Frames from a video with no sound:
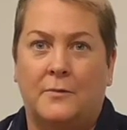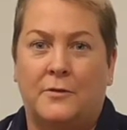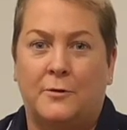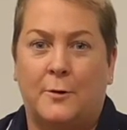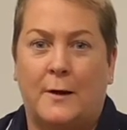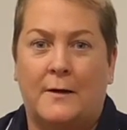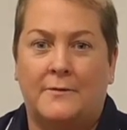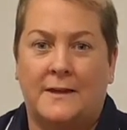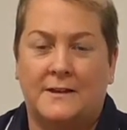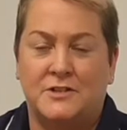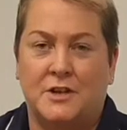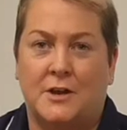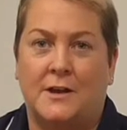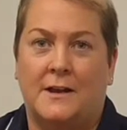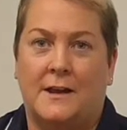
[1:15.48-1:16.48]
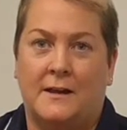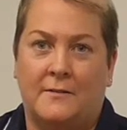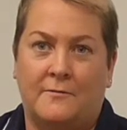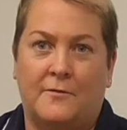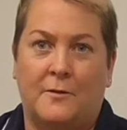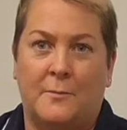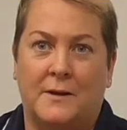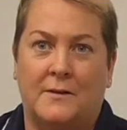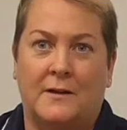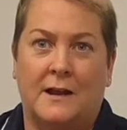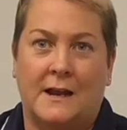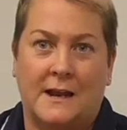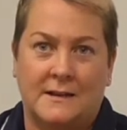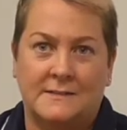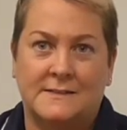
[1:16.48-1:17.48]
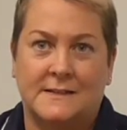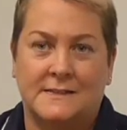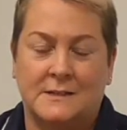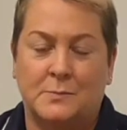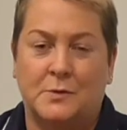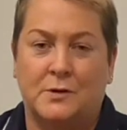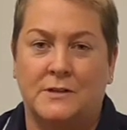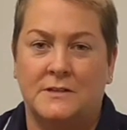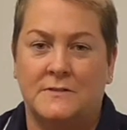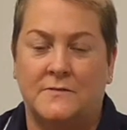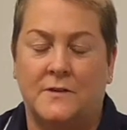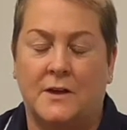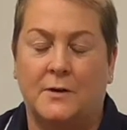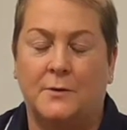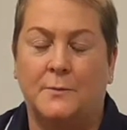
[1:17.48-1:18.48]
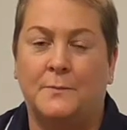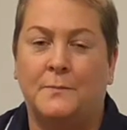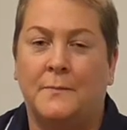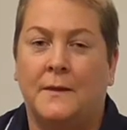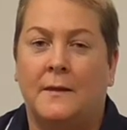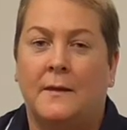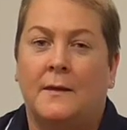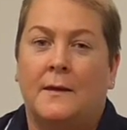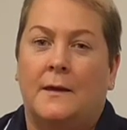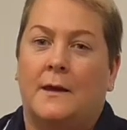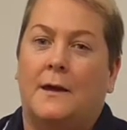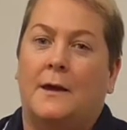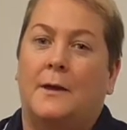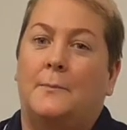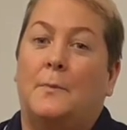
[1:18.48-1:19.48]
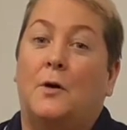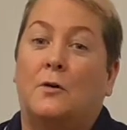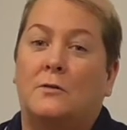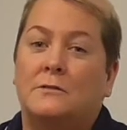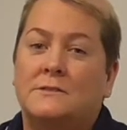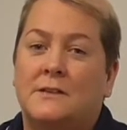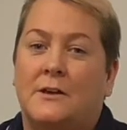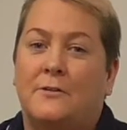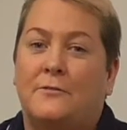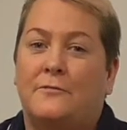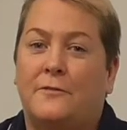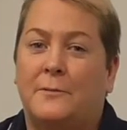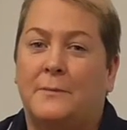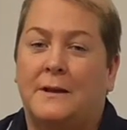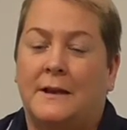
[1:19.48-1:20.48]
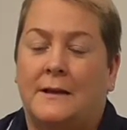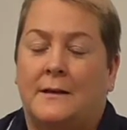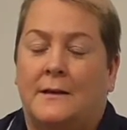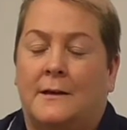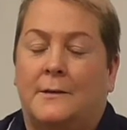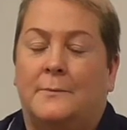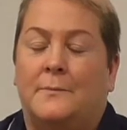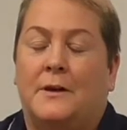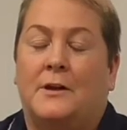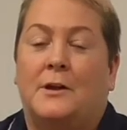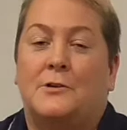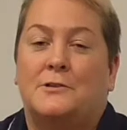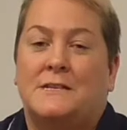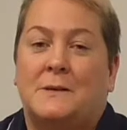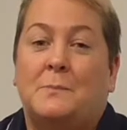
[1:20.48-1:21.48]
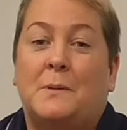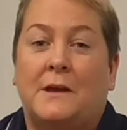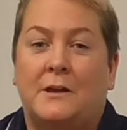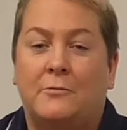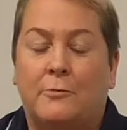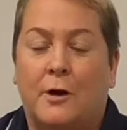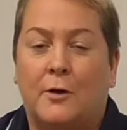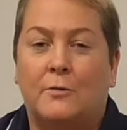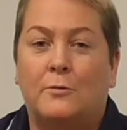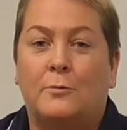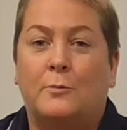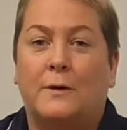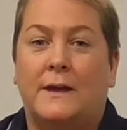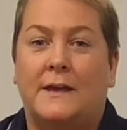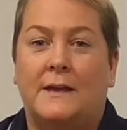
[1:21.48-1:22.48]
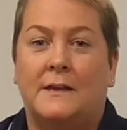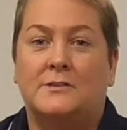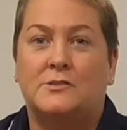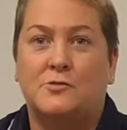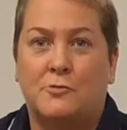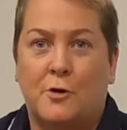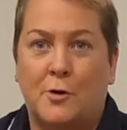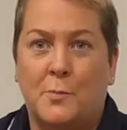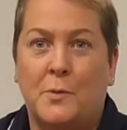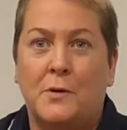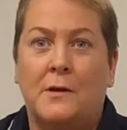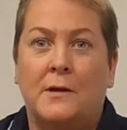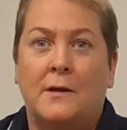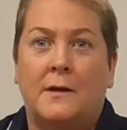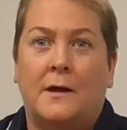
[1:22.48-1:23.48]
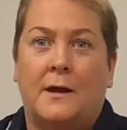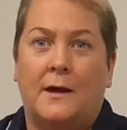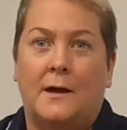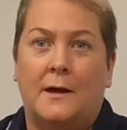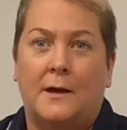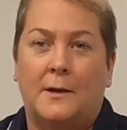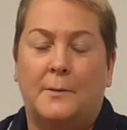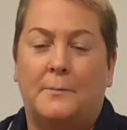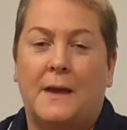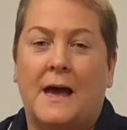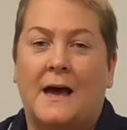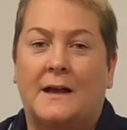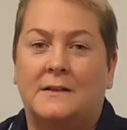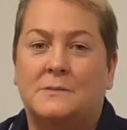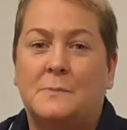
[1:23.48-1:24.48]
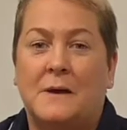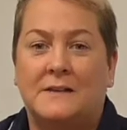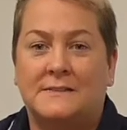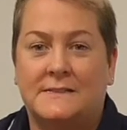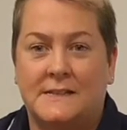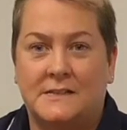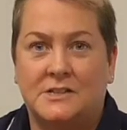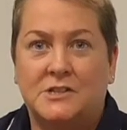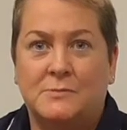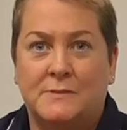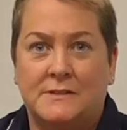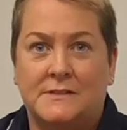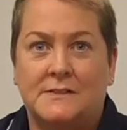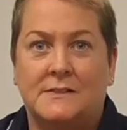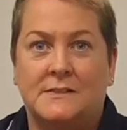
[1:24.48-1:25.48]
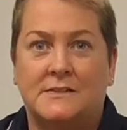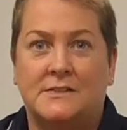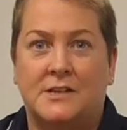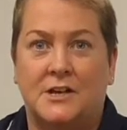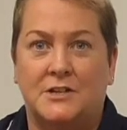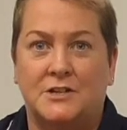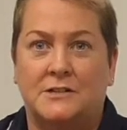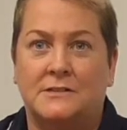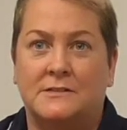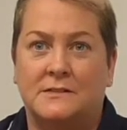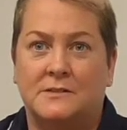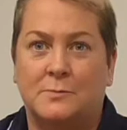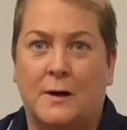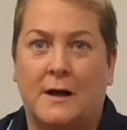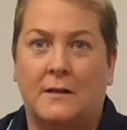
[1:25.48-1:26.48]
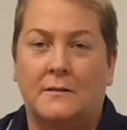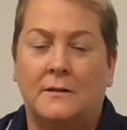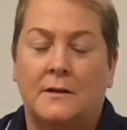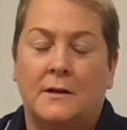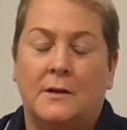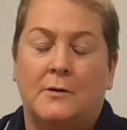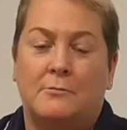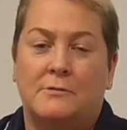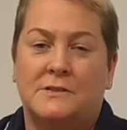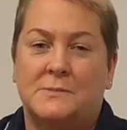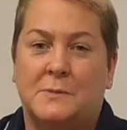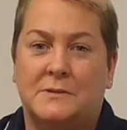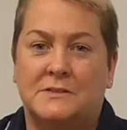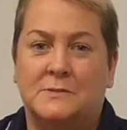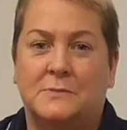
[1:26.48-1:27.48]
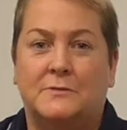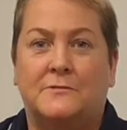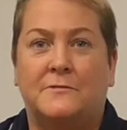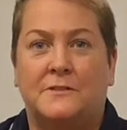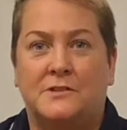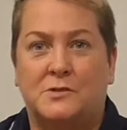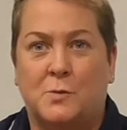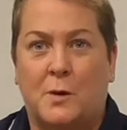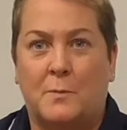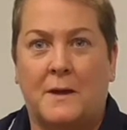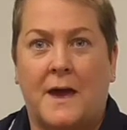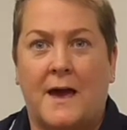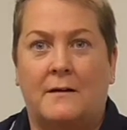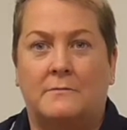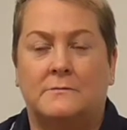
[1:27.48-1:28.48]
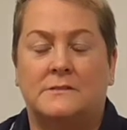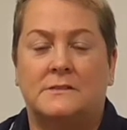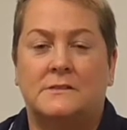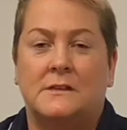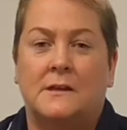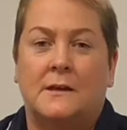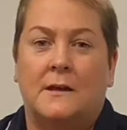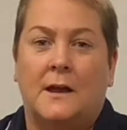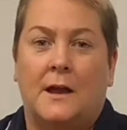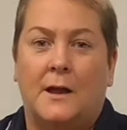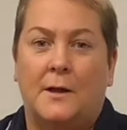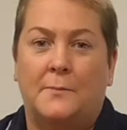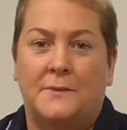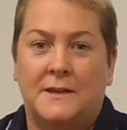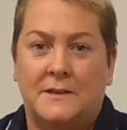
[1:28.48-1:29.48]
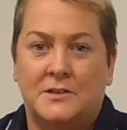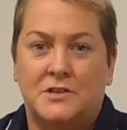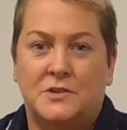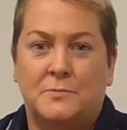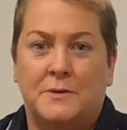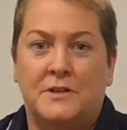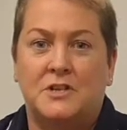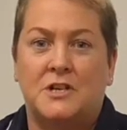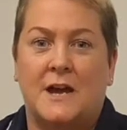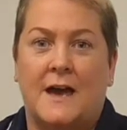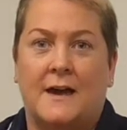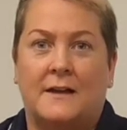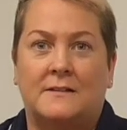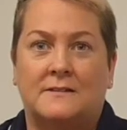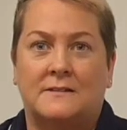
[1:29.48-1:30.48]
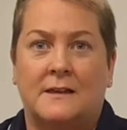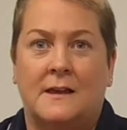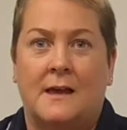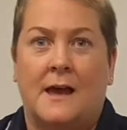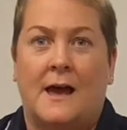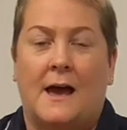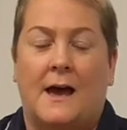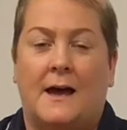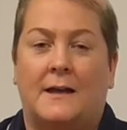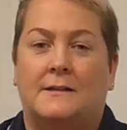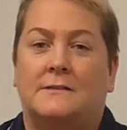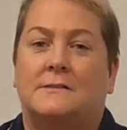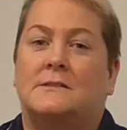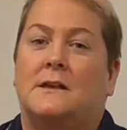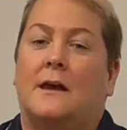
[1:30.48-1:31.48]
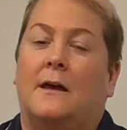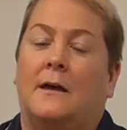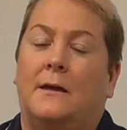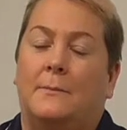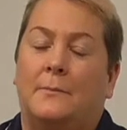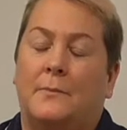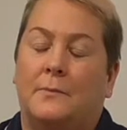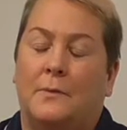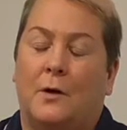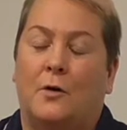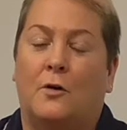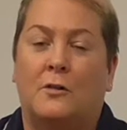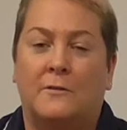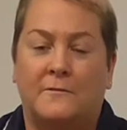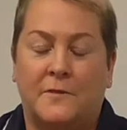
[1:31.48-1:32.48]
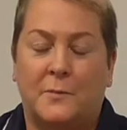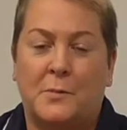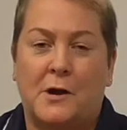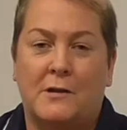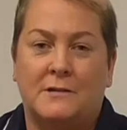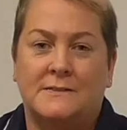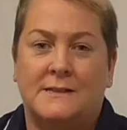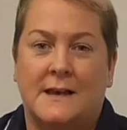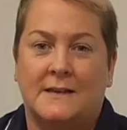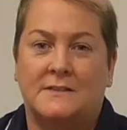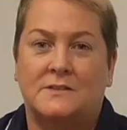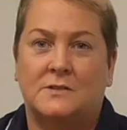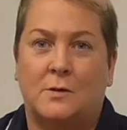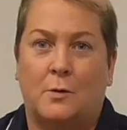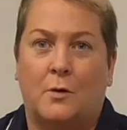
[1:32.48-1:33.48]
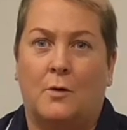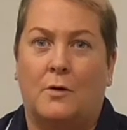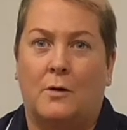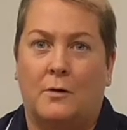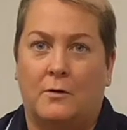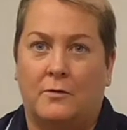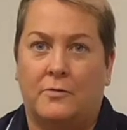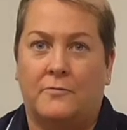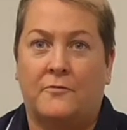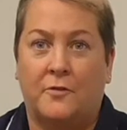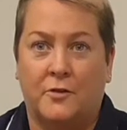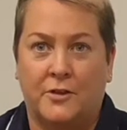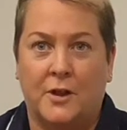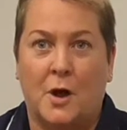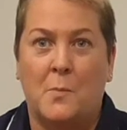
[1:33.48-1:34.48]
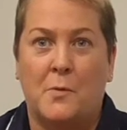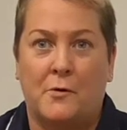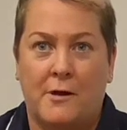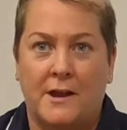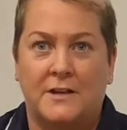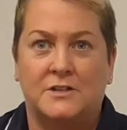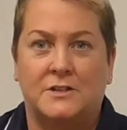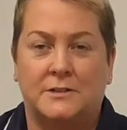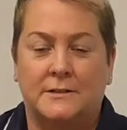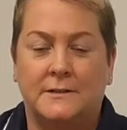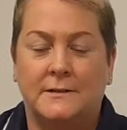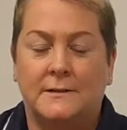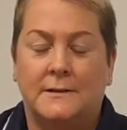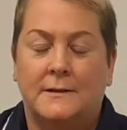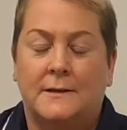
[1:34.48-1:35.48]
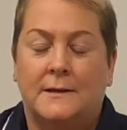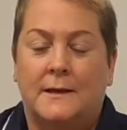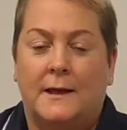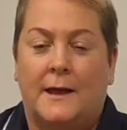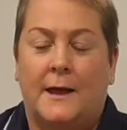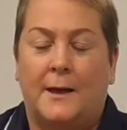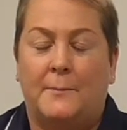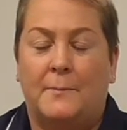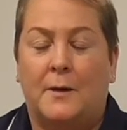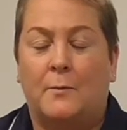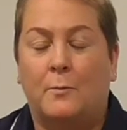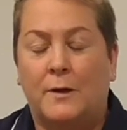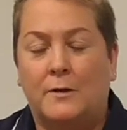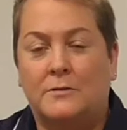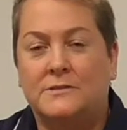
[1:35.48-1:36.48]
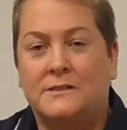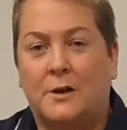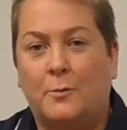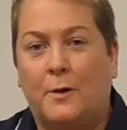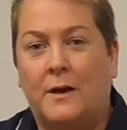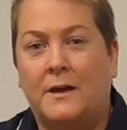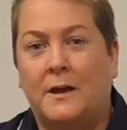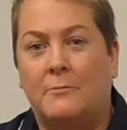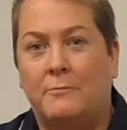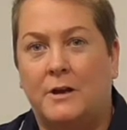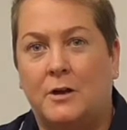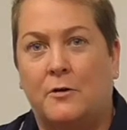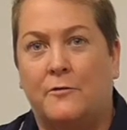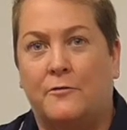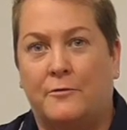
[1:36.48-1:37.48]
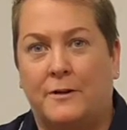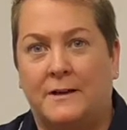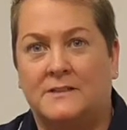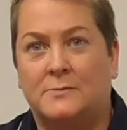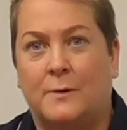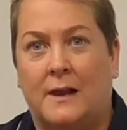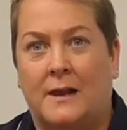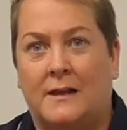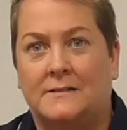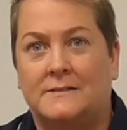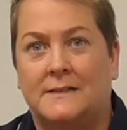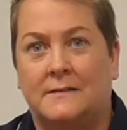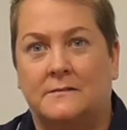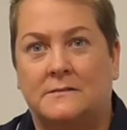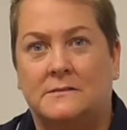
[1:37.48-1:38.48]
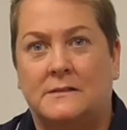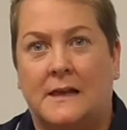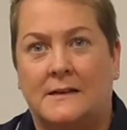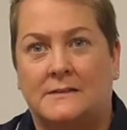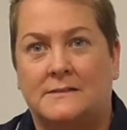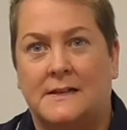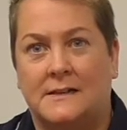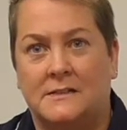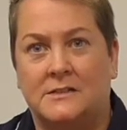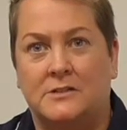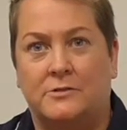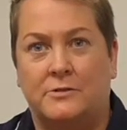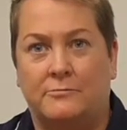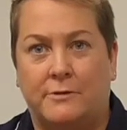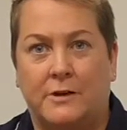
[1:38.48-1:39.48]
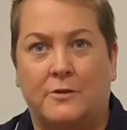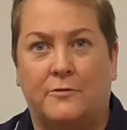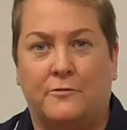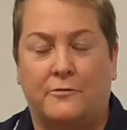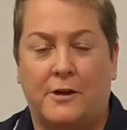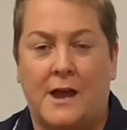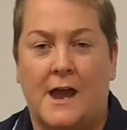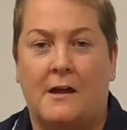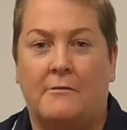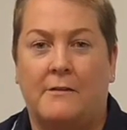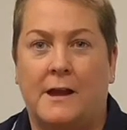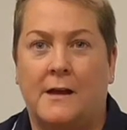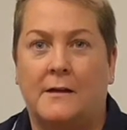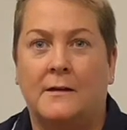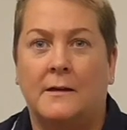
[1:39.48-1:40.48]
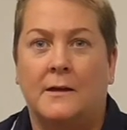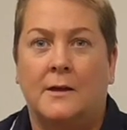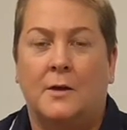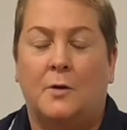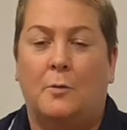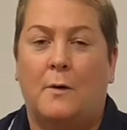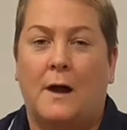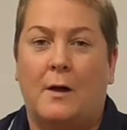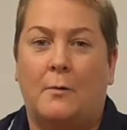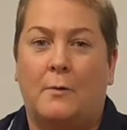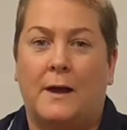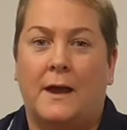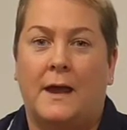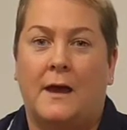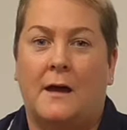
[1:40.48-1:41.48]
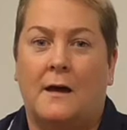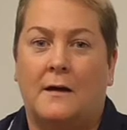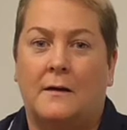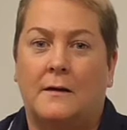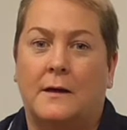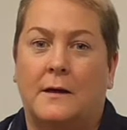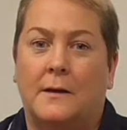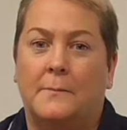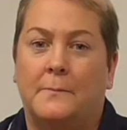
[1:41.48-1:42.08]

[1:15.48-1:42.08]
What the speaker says: throughout their journey from an anaesthetic point of view. Also, from an ODP role, we scrub and pass the instruments to the surgeons as well, responsible for the swab counts, the instrument checks, and all of the process for the operation. And we also work in recovery as well. Our skills extend to the recovery area, where we are